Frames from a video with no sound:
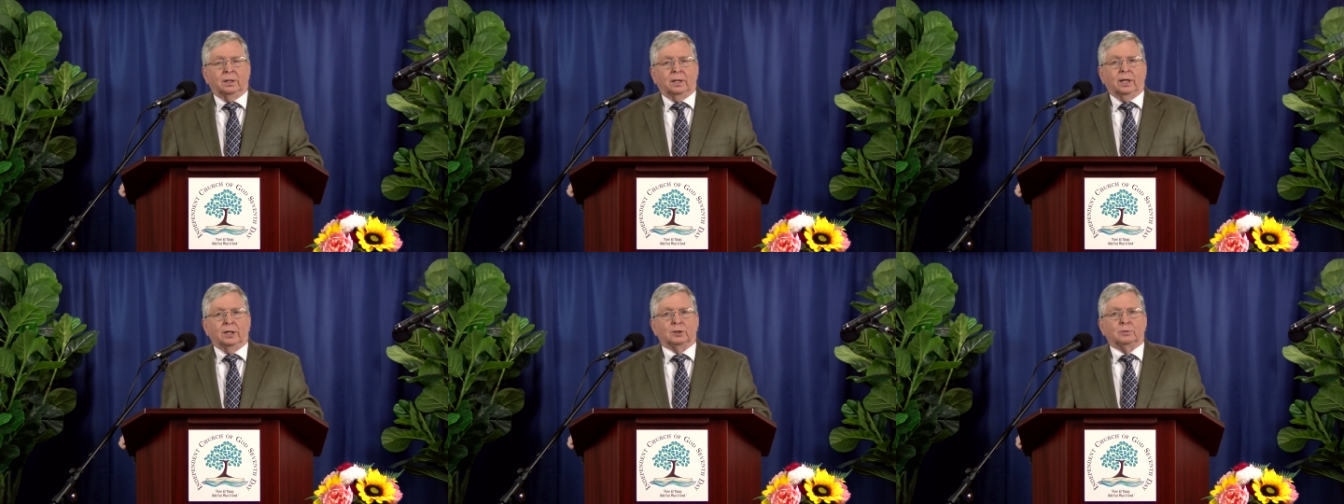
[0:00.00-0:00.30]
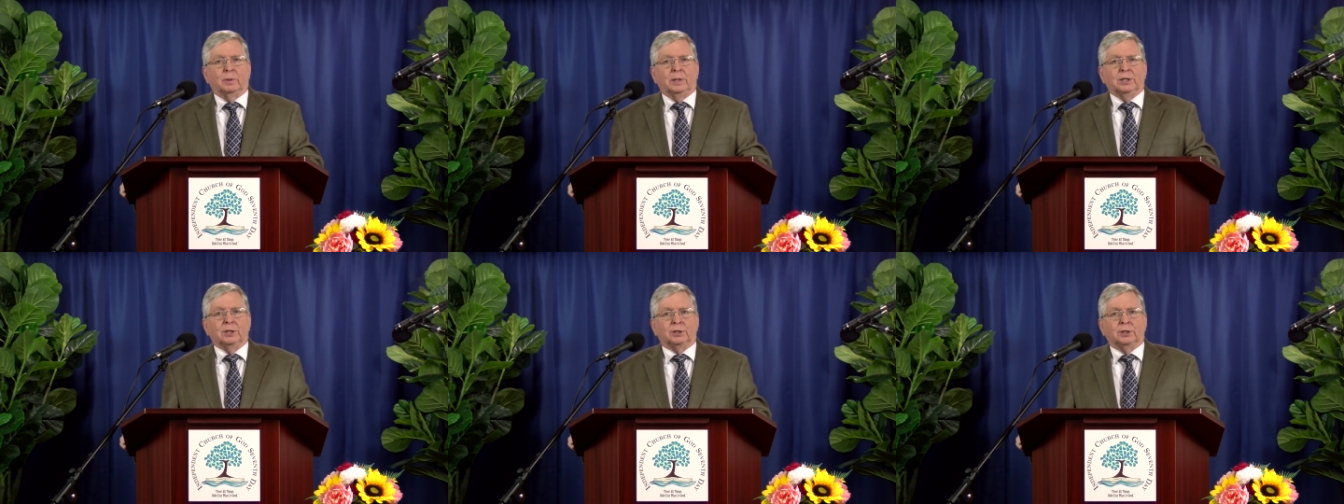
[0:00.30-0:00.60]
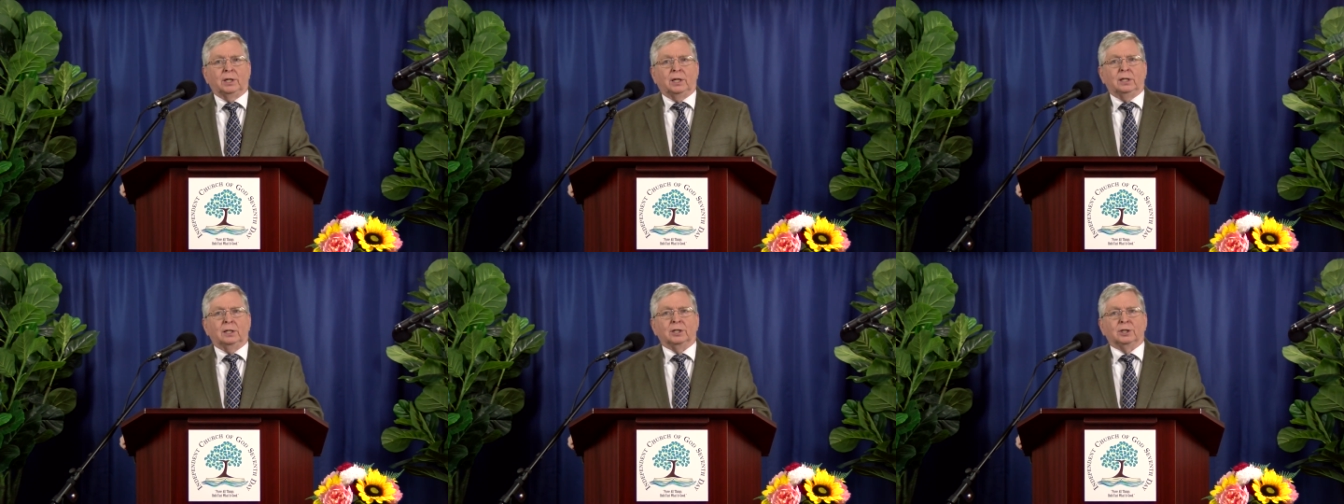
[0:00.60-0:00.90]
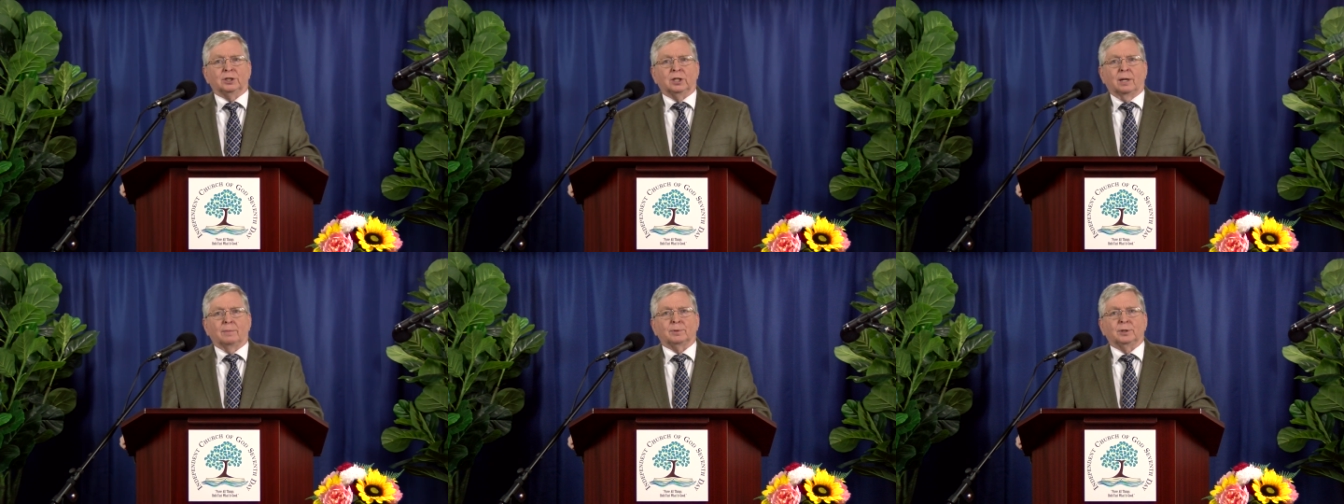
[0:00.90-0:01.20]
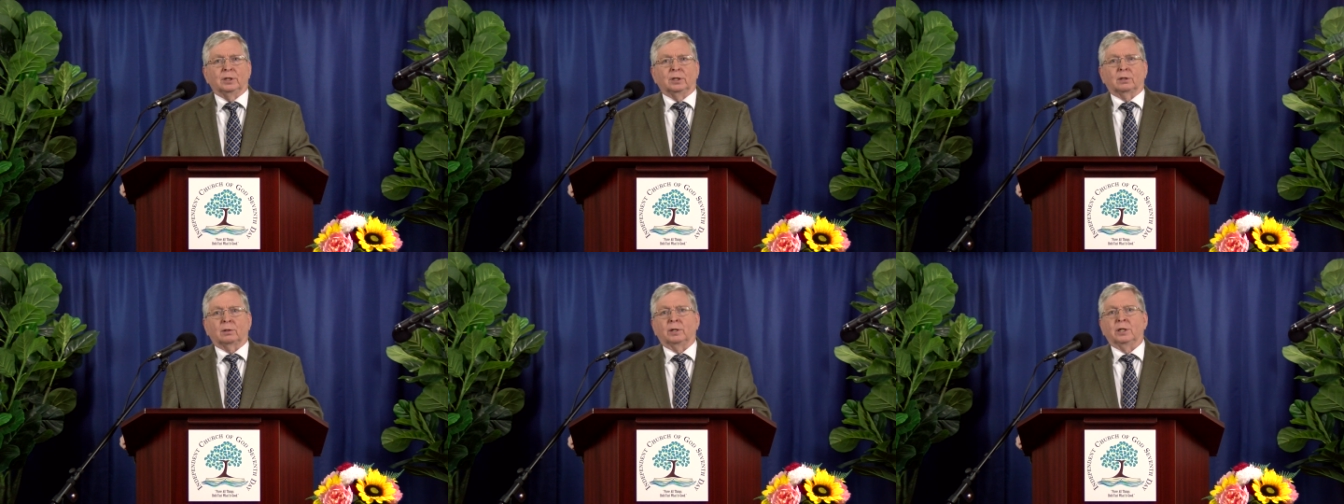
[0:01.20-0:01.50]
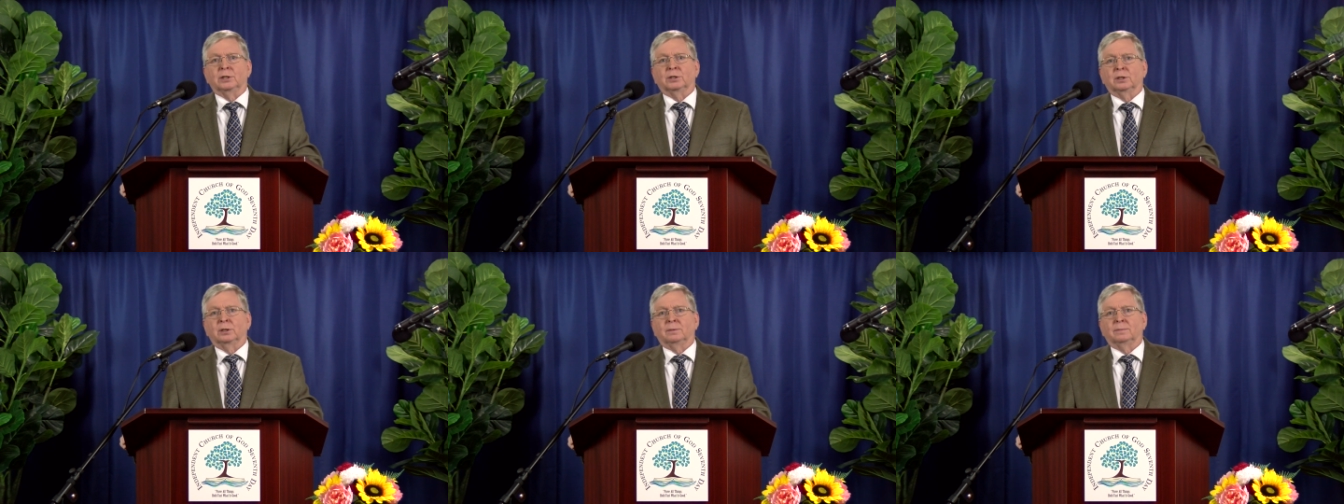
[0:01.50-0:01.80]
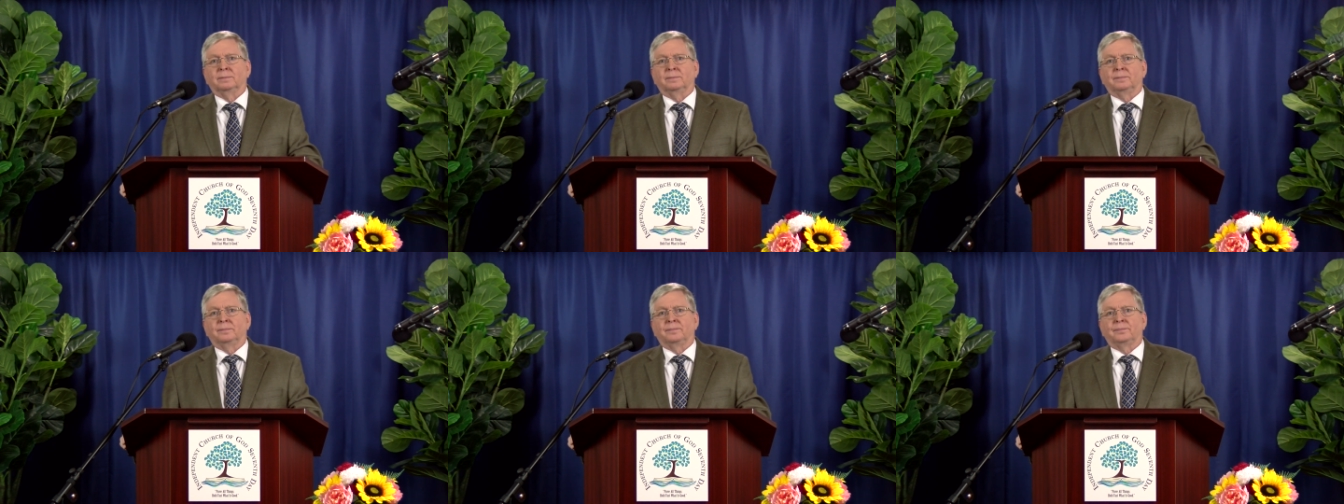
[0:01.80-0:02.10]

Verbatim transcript: as we see deception increasing.